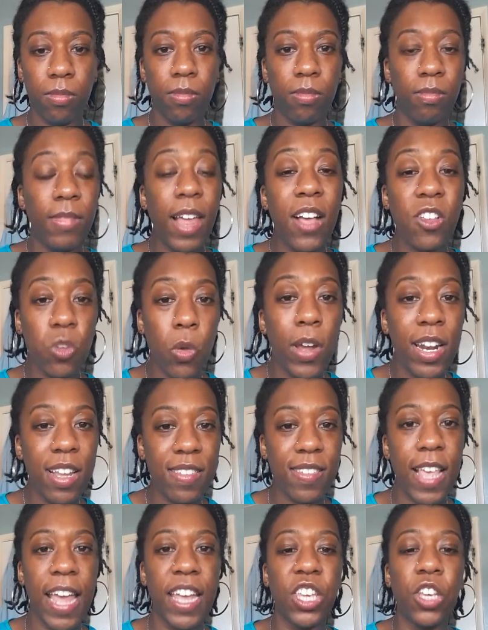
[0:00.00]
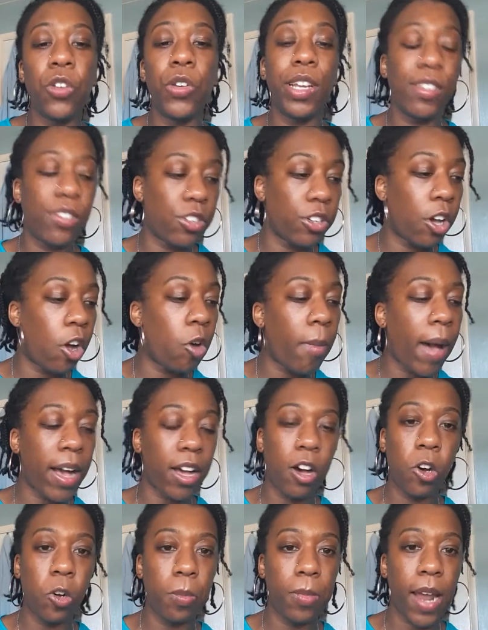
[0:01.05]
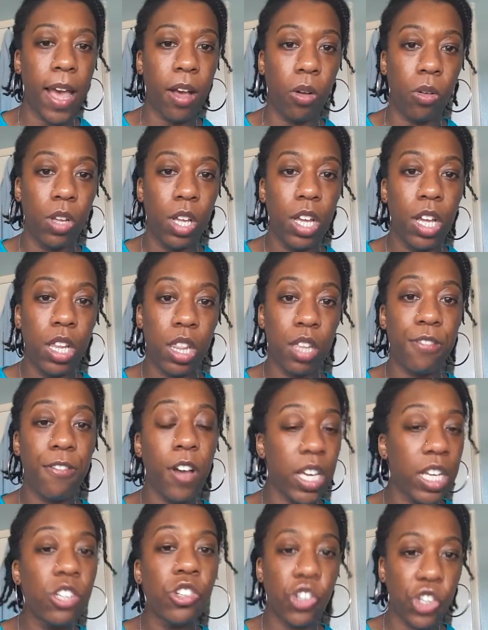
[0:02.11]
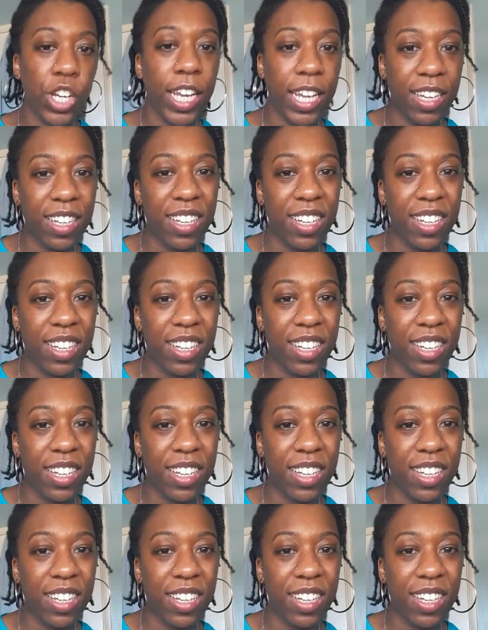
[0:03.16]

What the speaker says: That's what they're saying, you need to go back home now. The fucking cheek.